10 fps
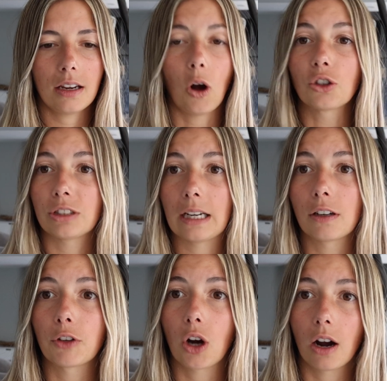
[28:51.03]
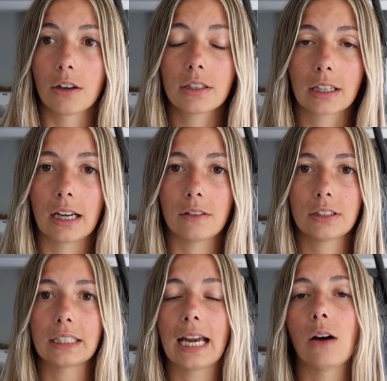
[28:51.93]
ultrasound of your heart to kind of
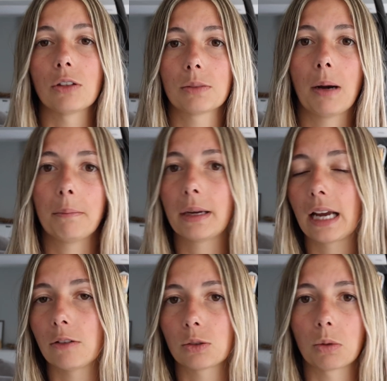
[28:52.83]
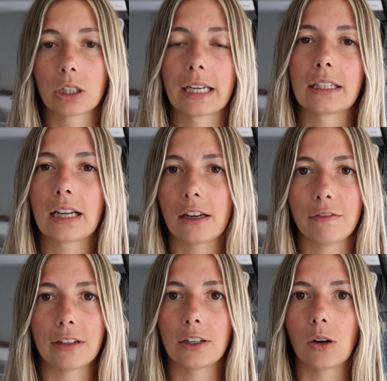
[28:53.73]
see how it's pumping, how it's working, to kind of
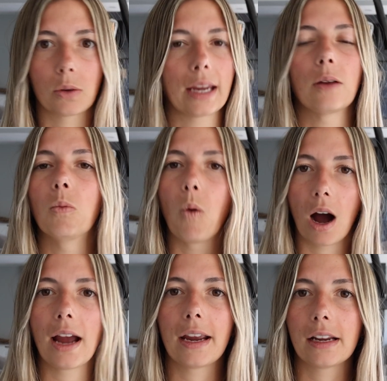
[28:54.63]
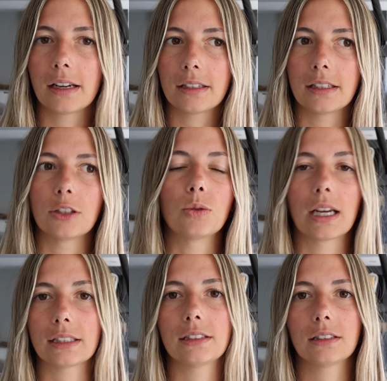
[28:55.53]
figure out, okay, why did
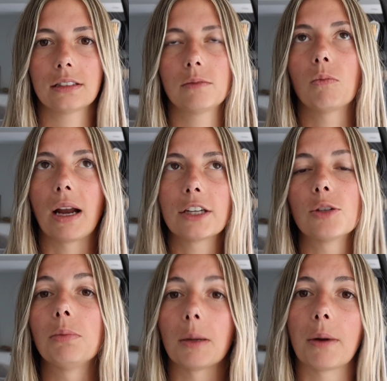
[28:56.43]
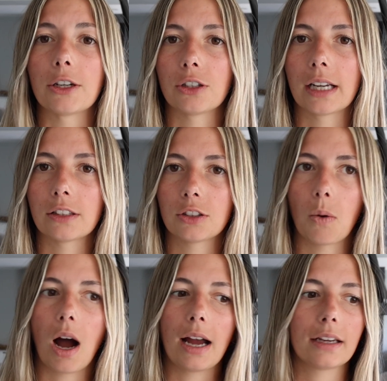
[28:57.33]
your blood pressure get so
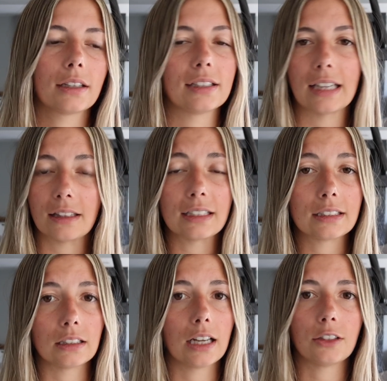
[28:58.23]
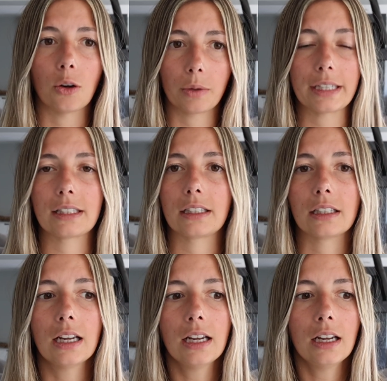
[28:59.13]
high? Because again, they still had no
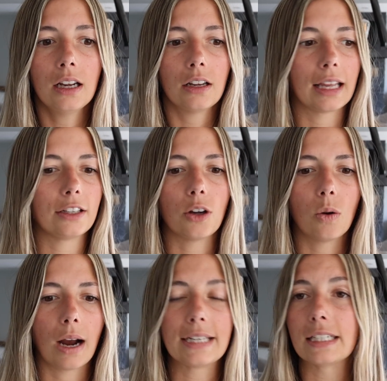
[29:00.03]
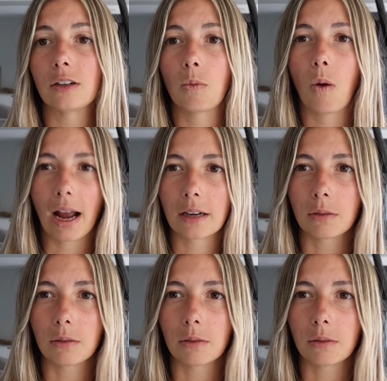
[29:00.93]
reason. They had no idea why it